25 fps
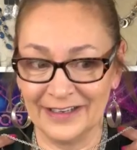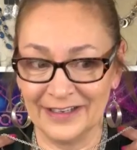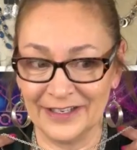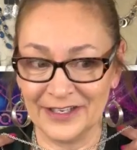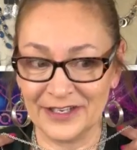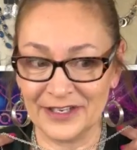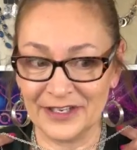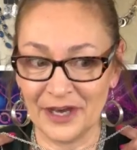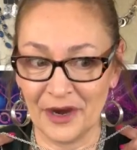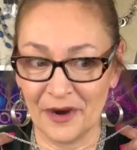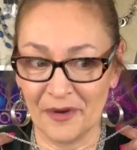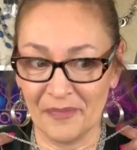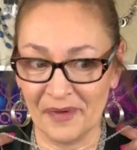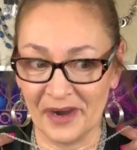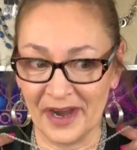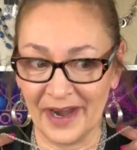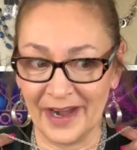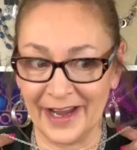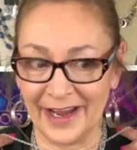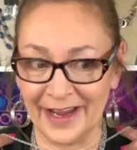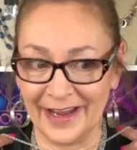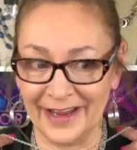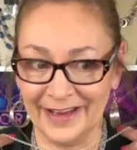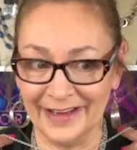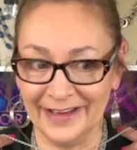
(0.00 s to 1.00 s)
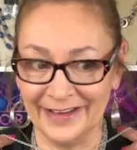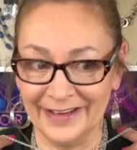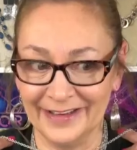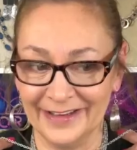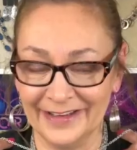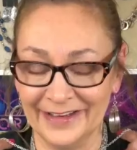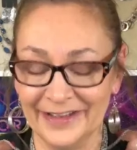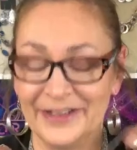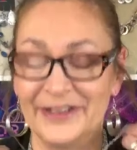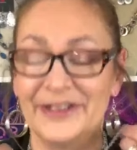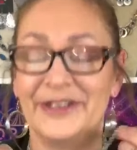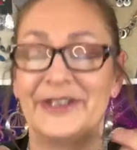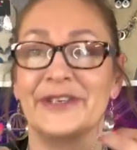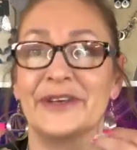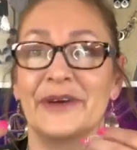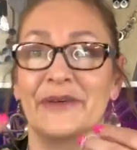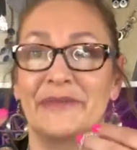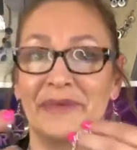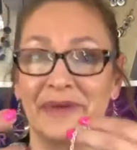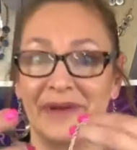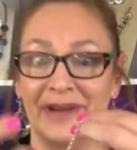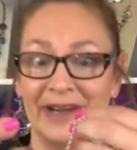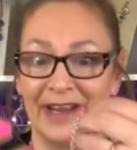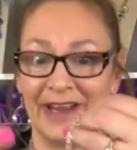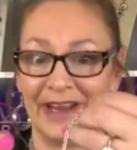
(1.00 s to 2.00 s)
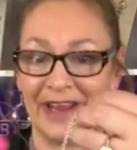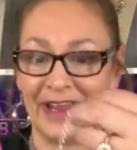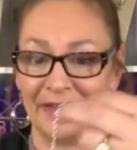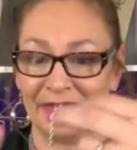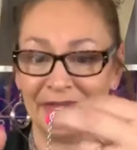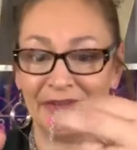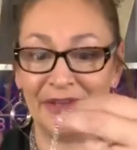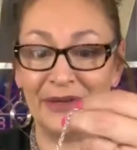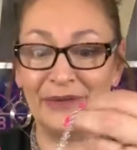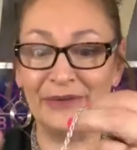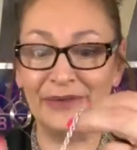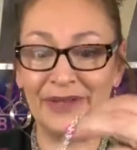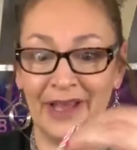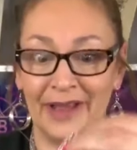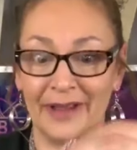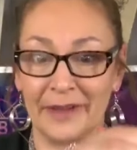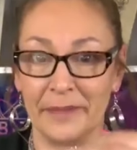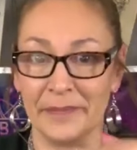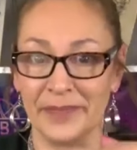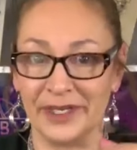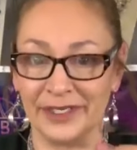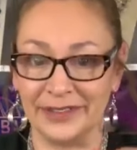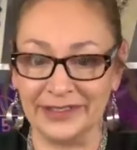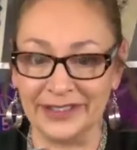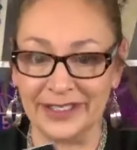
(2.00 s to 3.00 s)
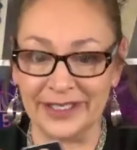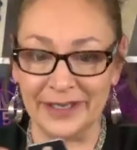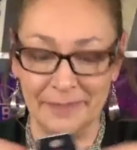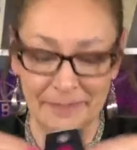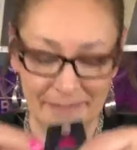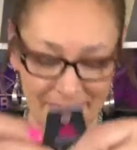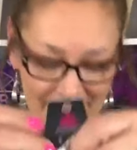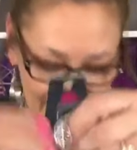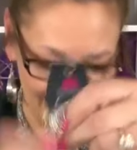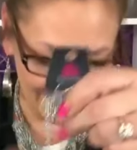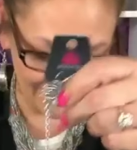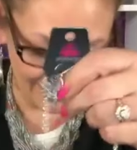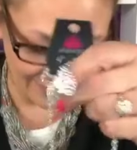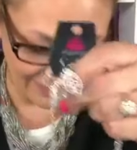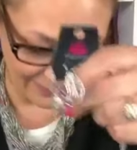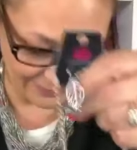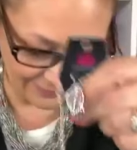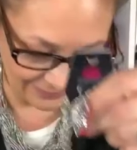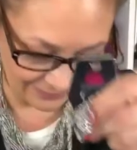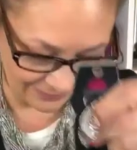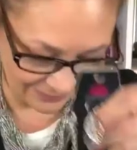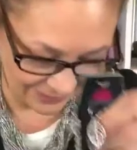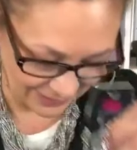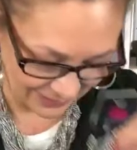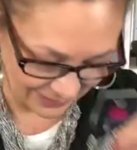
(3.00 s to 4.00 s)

So pretty, so pretty. If you like multi-metal,